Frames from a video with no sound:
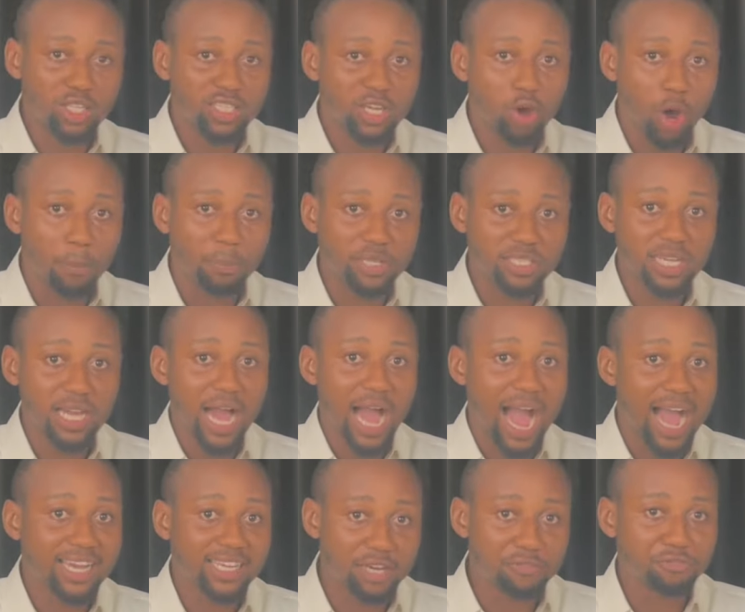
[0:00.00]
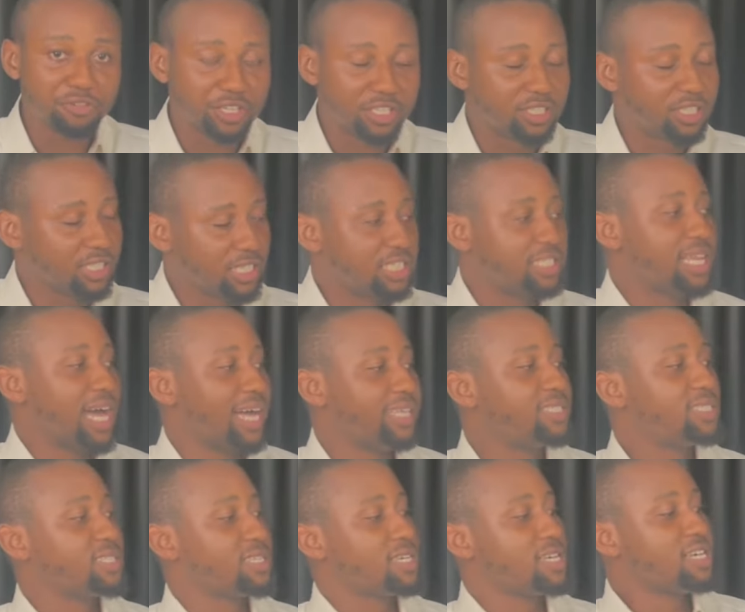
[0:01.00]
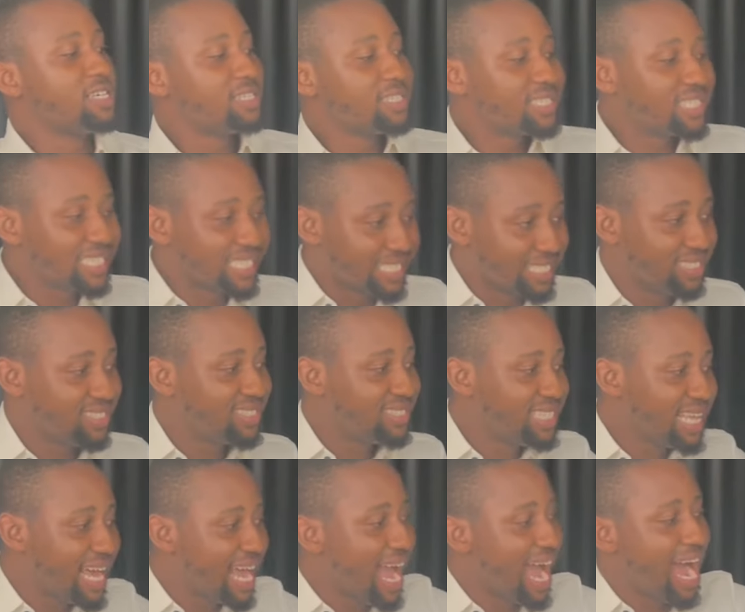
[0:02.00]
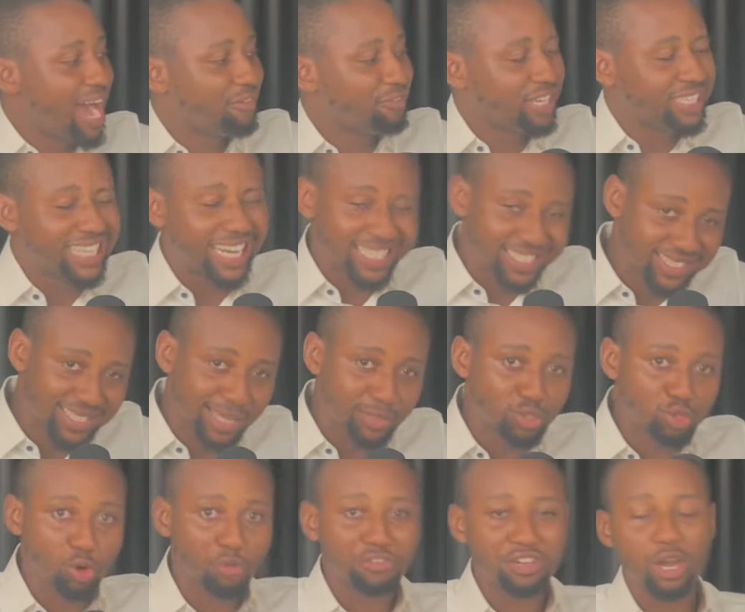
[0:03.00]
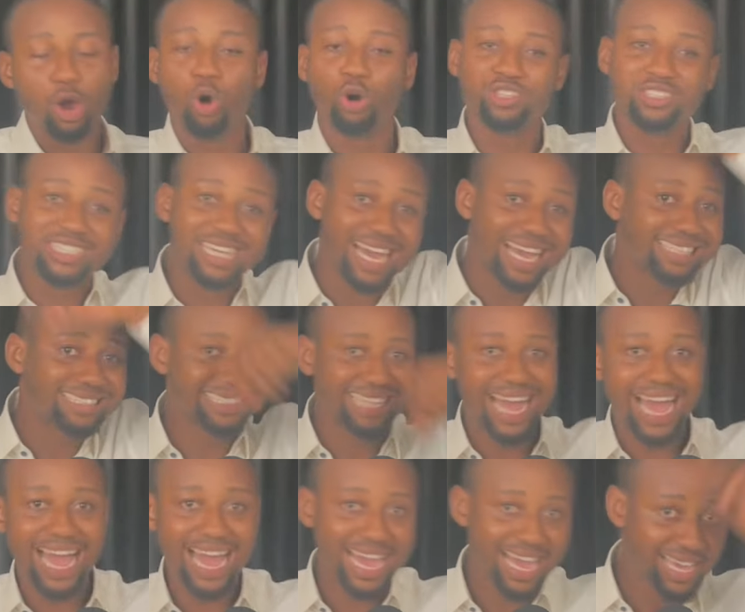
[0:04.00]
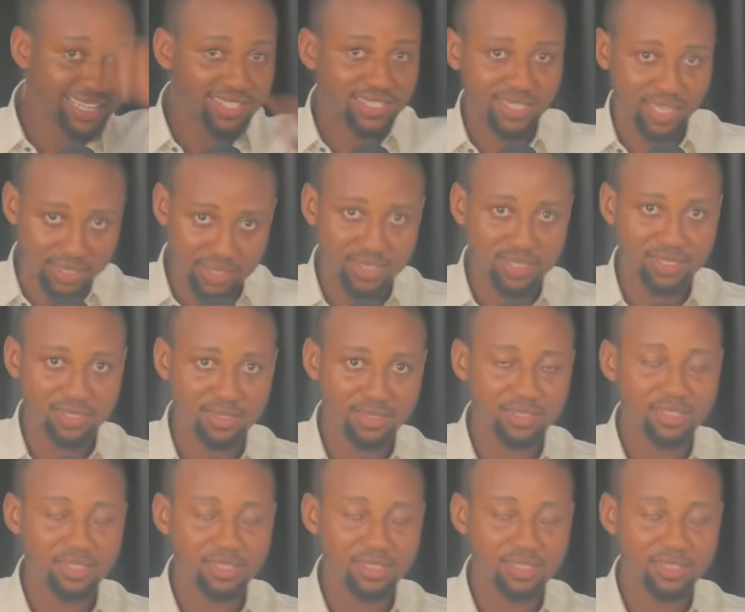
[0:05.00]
the company are giving is that since they have a registered survey on the entire estate,